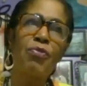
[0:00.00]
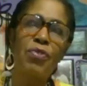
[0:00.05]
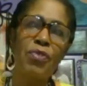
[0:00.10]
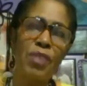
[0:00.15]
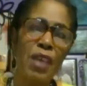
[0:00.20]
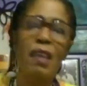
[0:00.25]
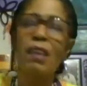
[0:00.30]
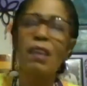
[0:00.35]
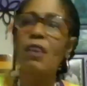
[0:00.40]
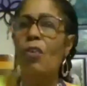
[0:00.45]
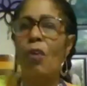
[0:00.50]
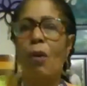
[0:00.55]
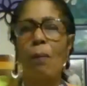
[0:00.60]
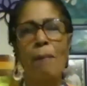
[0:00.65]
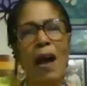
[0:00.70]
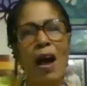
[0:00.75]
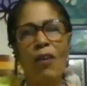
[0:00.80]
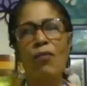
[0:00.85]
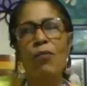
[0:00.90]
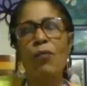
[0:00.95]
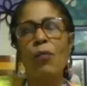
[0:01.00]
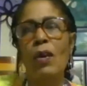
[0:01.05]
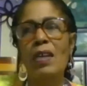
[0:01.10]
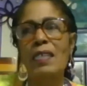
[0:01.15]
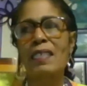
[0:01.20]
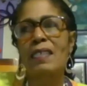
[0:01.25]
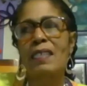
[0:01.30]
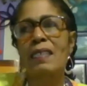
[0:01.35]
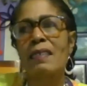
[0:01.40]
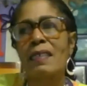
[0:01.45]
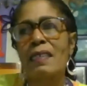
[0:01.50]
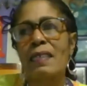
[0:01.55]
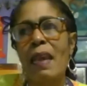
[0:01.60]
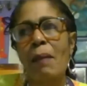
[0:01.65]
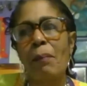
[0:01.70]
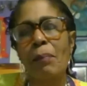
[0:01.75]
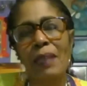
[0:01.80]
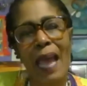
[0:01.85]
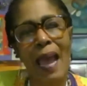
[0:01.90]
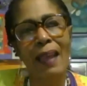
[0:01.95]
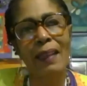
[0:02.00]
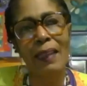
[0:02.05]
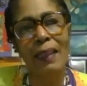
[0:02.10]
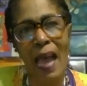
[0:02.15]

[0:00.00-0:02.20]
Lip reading: think your mouth wants to say Black